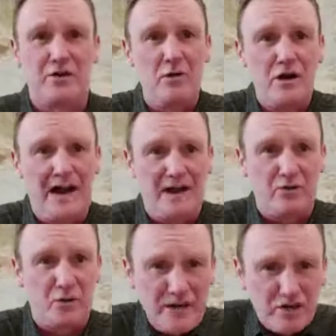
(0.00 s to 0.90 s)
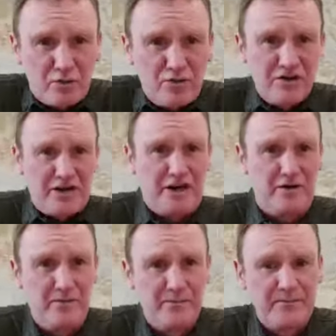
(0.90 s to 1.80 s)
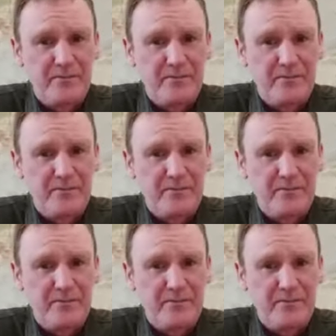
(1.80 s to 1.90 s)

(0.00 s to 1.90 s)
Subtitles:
own language, wouldn't you?